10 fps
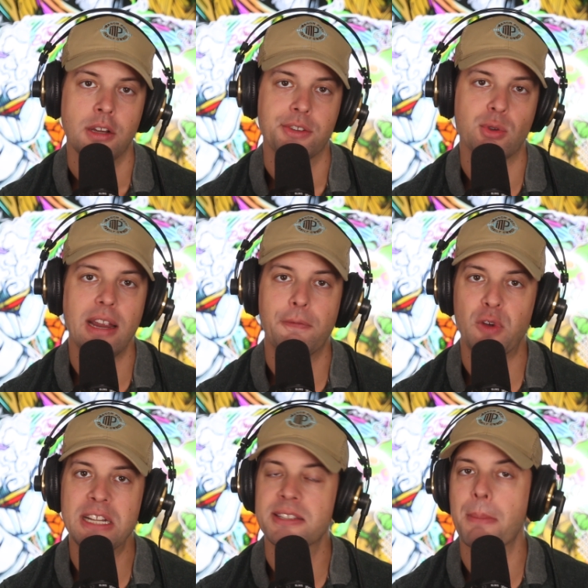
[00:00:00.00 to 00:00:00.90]
So I have
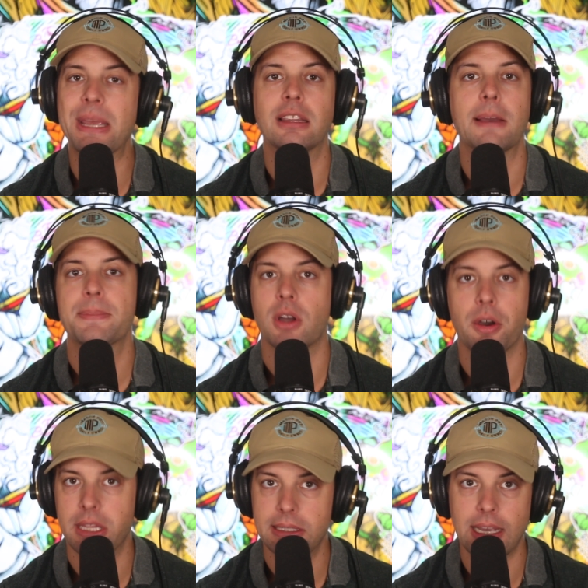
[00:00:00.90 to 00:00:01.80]
friends send me clips
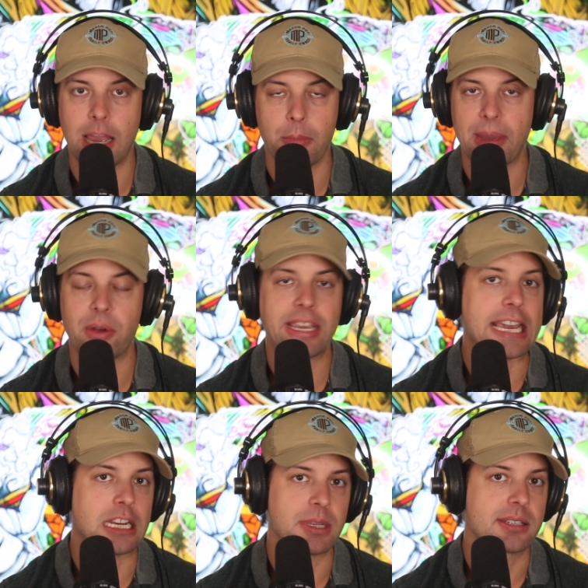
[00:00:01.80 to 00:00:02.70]
all the time about
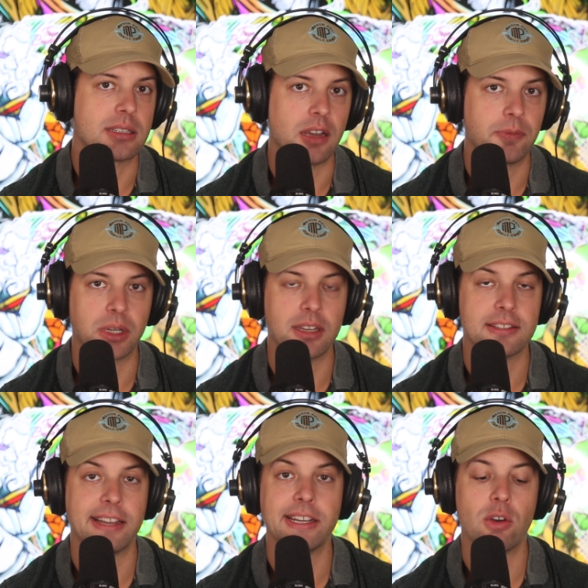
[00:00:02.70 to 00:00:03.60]
cannabis stuff
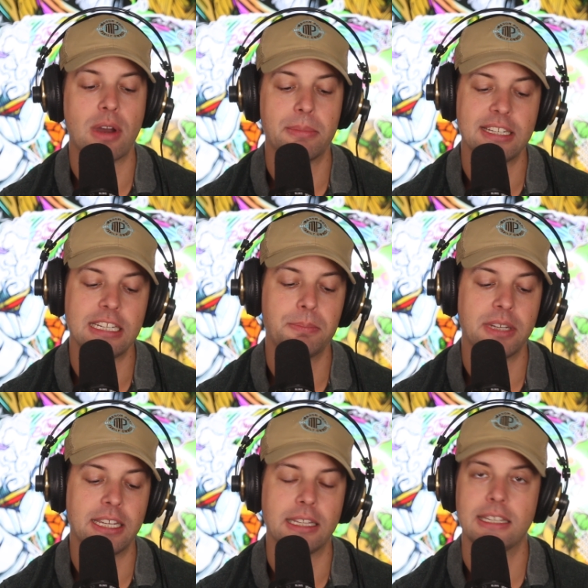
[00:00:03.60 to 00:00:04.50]
because they know I'm deep
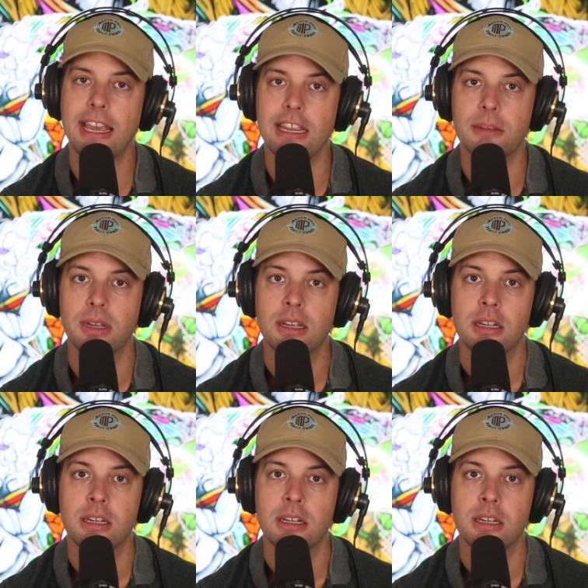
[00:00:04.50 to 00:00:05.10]
in the game.